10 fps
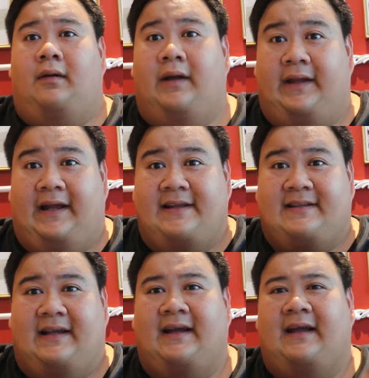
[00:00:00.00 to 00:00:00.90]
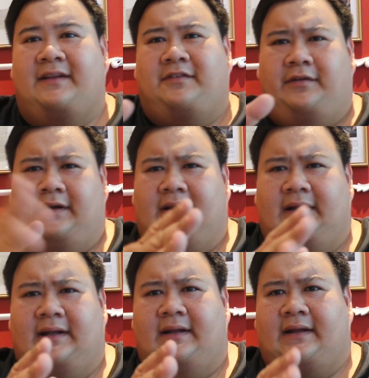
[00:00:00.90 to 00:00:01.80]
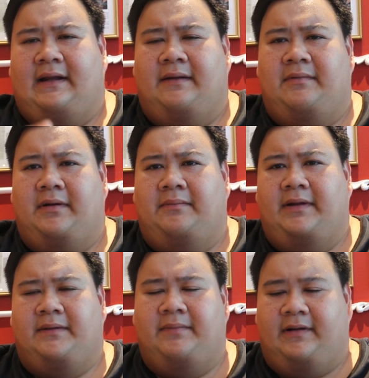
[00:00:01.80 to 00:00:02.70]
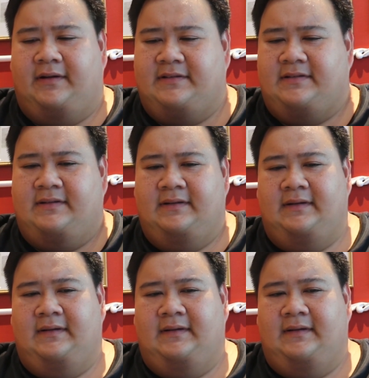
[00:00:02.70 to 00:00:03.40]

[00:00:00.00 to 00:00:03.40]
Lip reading: Okay guys, I had to realign the camera a bit because